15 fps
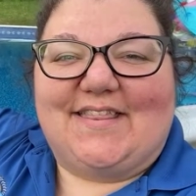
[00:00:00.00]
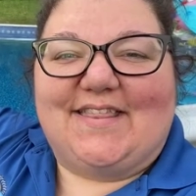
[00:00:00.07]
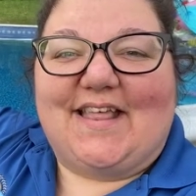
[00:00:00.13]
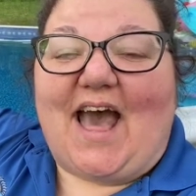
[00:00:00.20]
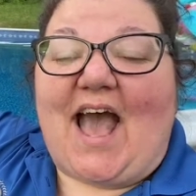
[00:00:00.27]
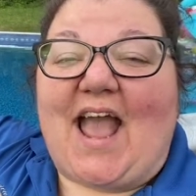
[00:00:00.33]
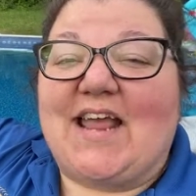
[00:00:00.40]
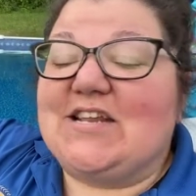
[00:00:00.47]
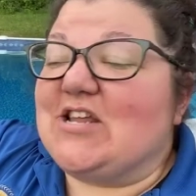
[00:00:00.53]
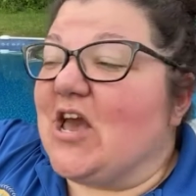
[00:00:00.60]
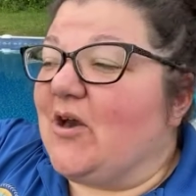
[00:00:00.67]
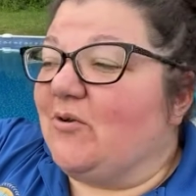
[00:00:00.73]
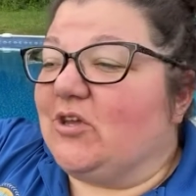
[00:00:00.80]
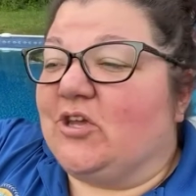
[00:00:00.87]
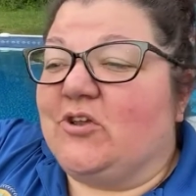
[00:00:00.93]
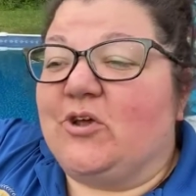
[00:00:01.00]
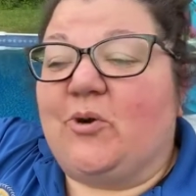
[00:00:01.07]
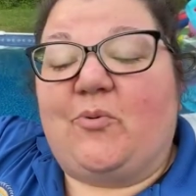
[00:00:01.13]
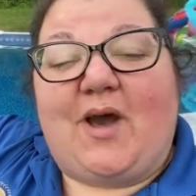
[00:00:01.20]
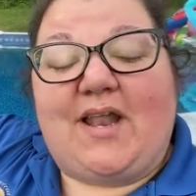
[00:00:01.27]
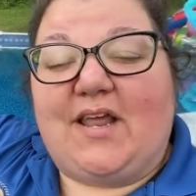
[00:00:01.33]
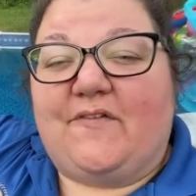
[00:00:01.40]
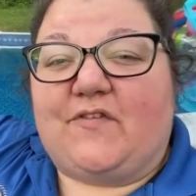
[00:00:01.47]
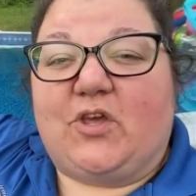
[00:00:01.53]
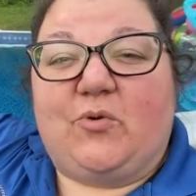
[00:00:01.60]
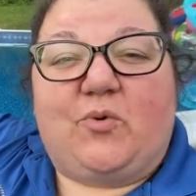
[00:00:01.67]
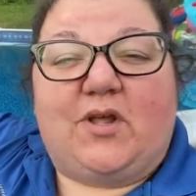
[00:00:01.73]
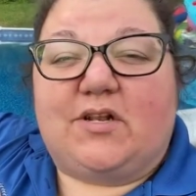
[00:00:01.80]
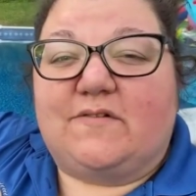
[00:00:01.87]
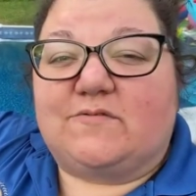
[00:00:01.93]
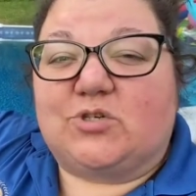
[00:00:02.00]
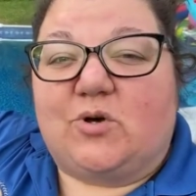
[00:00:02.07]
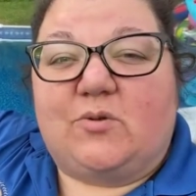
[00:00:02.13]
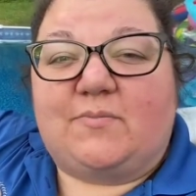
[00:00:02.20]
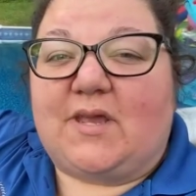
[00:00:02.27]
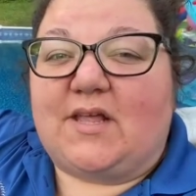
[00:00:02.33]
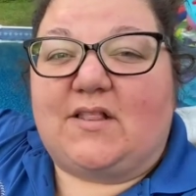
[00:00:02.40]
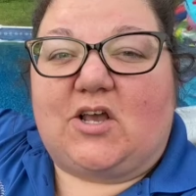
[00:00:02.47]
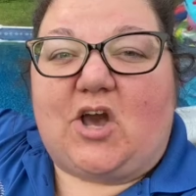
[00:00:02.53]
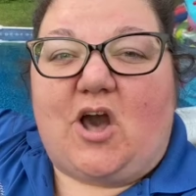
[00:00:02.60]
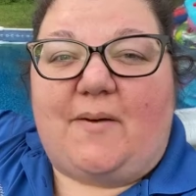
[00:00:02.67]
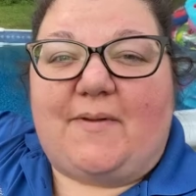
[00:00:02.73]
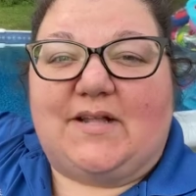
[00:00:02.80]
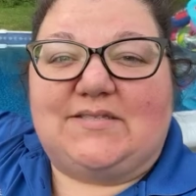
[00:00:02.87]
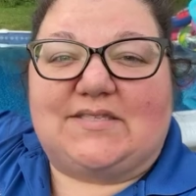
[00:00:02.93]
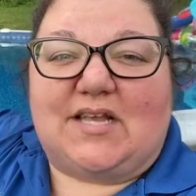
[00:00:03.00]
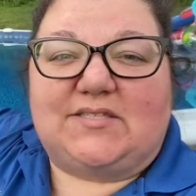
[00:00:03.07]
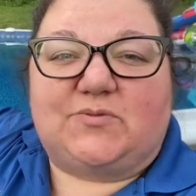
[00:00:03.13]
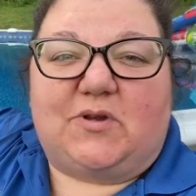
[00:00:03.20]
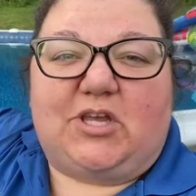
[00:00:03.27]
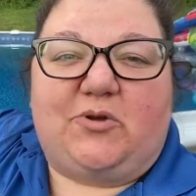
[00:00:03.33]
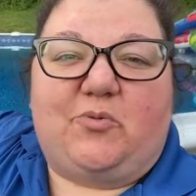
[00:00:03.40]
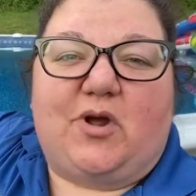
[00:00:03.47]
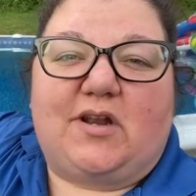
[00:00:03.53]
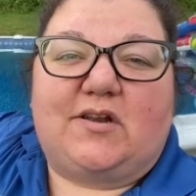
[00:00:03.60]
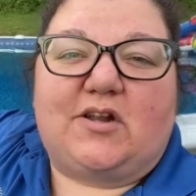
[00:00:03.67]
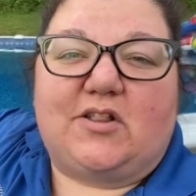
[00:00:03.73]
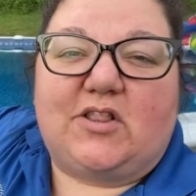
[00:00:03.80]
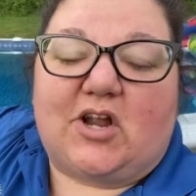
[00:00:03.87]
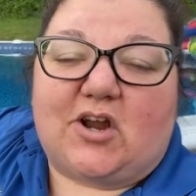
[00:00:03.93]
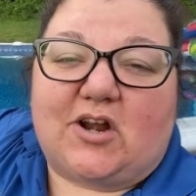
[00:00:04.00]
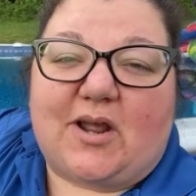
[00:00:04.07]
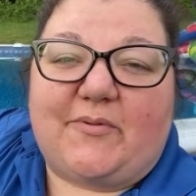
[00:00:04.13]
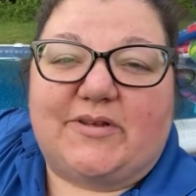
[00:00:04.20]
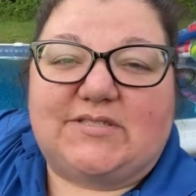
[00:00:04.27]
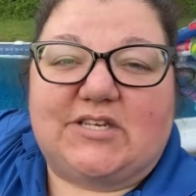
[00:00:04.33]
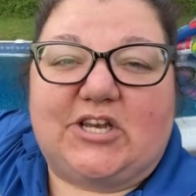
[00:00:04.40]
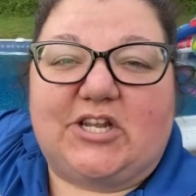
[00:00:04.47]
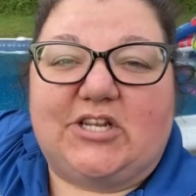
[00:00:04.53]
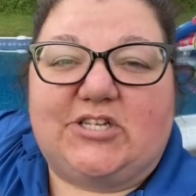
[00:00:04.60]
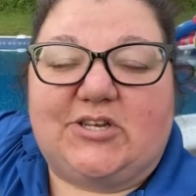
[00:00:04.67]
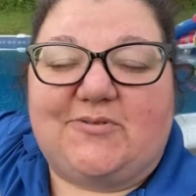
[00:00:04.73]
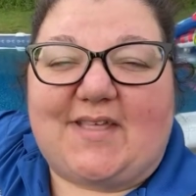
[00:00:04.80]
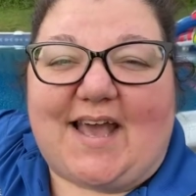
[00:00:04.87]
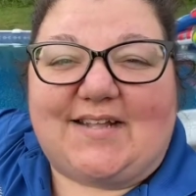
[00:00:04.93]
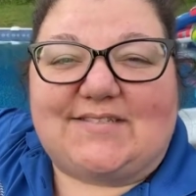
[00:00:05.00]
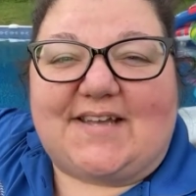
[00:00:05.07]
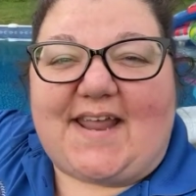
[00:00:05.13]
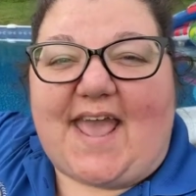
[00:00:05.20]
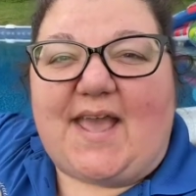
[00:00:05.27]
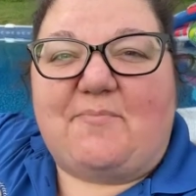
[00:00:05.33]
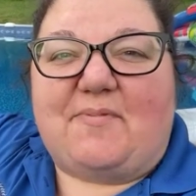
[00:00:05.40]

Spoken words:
I know. You know what? If you wouldn't have told me in the comments that's what you wanted to learn, I wasn't going to do that today.